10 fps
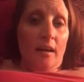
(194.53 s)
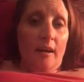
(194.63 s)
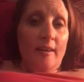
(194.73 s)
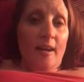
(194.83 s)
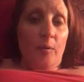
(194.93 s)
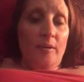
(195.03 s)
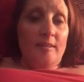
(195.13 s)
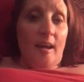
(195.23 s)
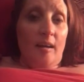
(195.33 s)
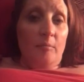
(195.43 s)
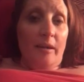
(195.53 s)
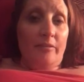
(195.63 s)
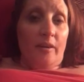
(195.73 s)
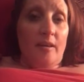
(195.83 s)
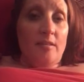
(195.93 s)
And then I would tell my
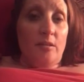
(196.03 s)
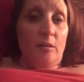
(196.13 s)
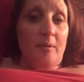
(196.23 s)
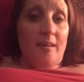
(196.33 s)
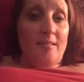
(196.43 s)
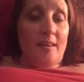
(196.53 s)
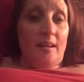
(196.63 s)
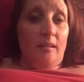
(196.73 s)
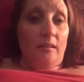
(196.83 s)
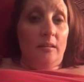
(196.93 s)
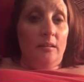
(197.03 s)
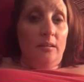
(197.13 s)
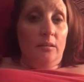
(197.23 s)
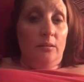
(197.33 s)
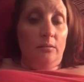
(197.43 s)
friends and roommates, like,
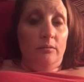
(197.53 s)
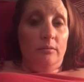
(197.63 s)
"Oh,